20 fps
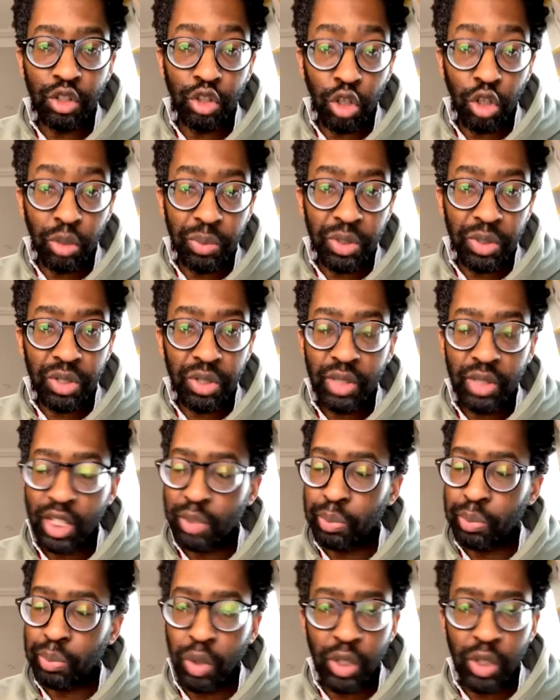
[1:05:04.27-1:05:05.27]
jobs, that's
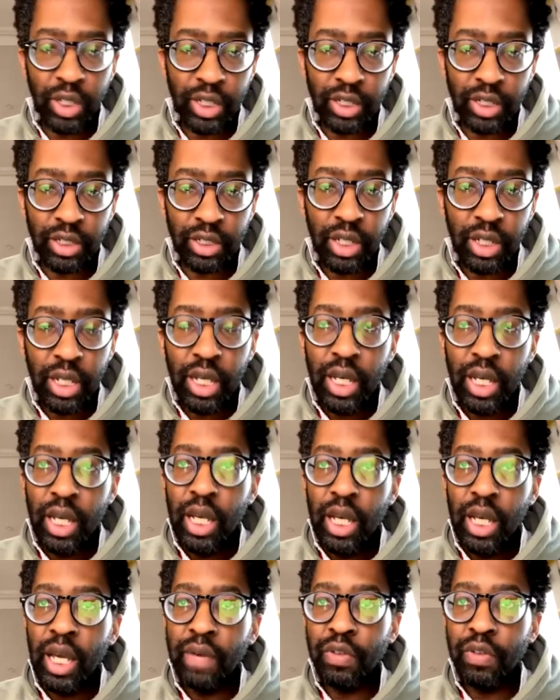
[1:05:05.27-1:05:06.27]
pointless.
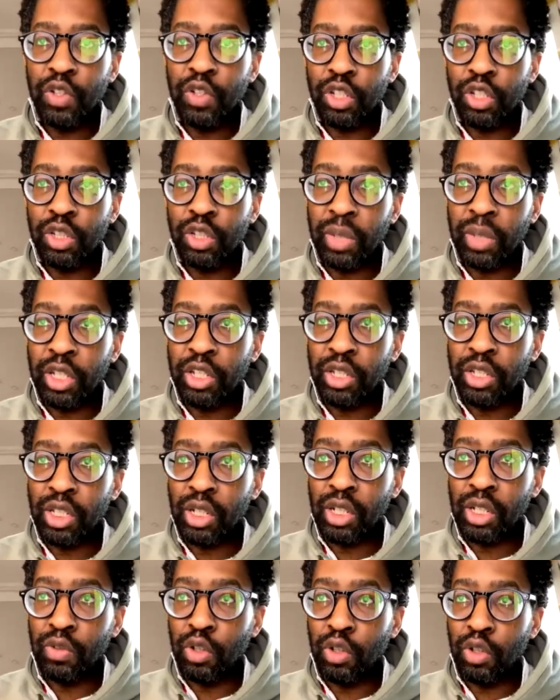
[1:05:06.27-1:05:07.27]
If it's just to make
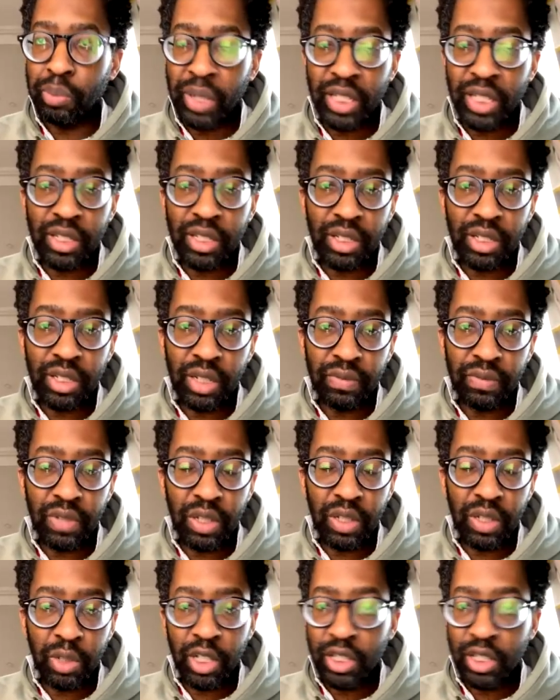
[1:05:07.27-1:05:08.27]
yourself look better
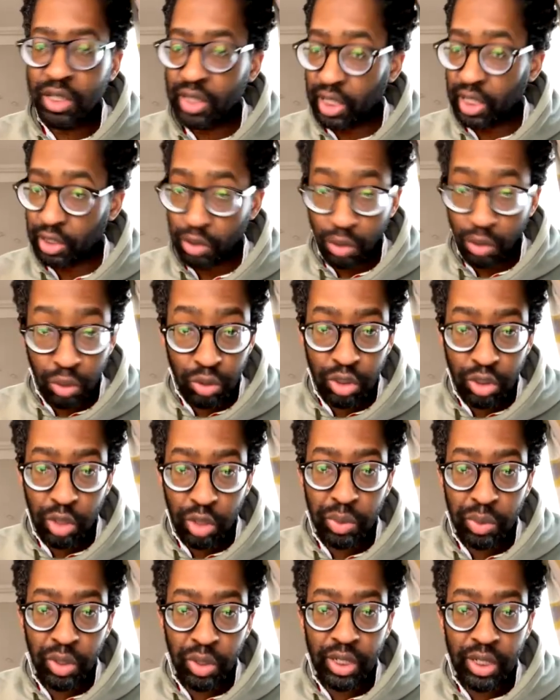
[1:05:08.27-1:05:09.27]
CV-wise, that's also
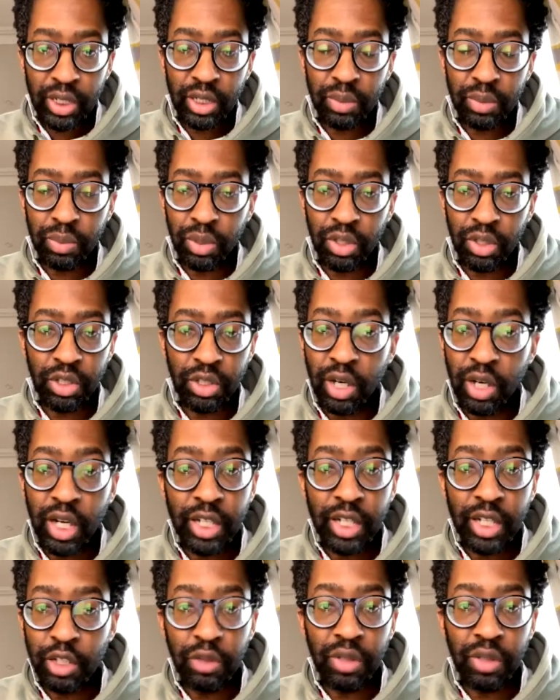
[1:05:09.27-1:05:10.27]
pointless, because I
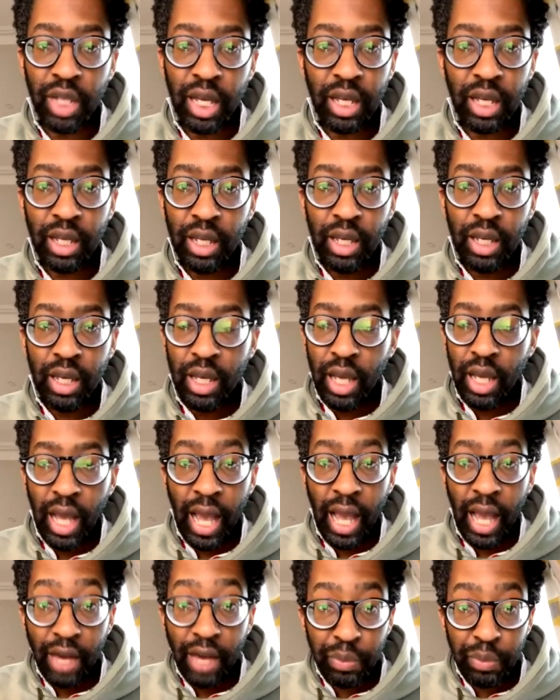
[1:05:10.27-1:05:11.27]
don't
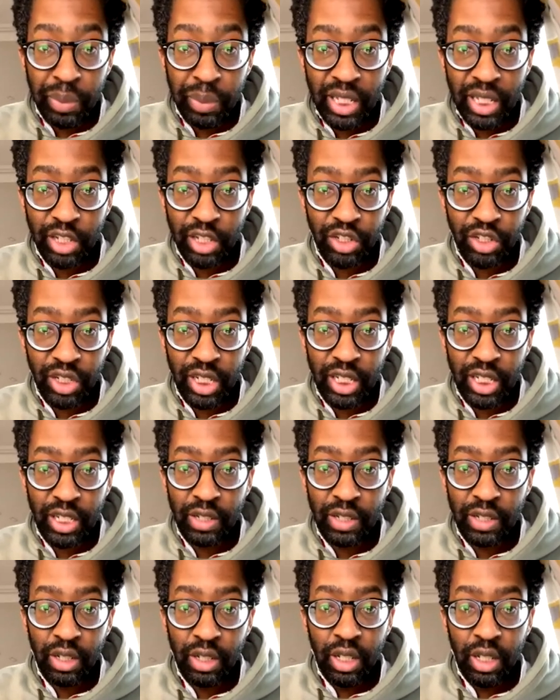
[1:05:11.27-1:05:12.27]
have a
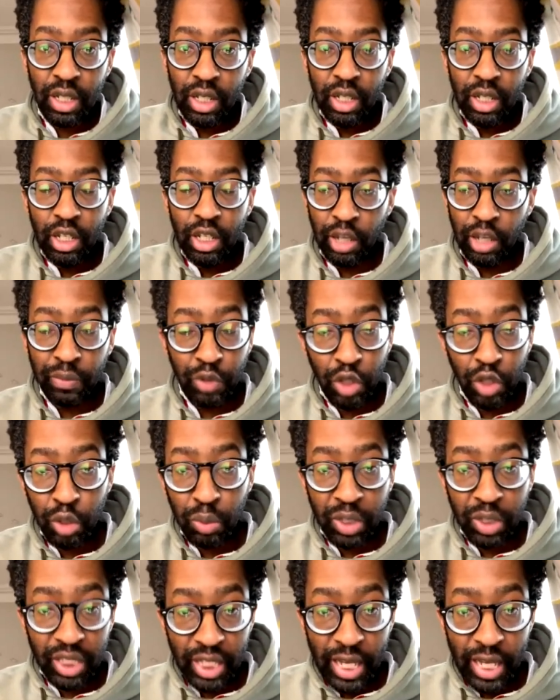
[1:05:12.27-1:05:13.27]
PhD. I'm doing
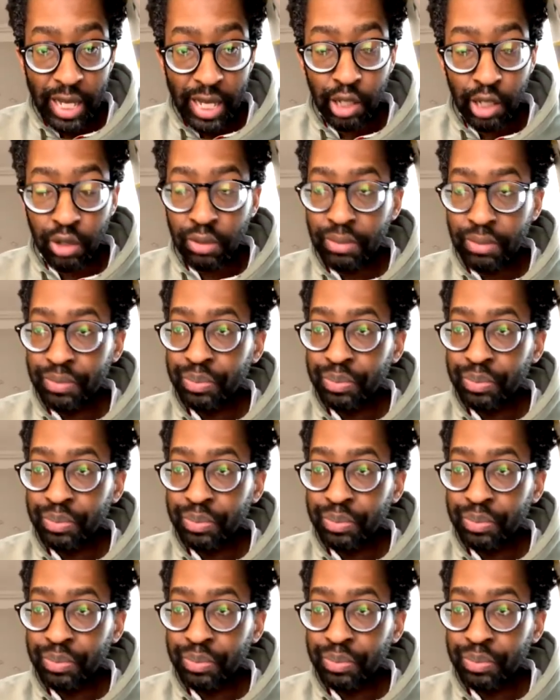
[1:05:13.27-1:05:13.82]
one now,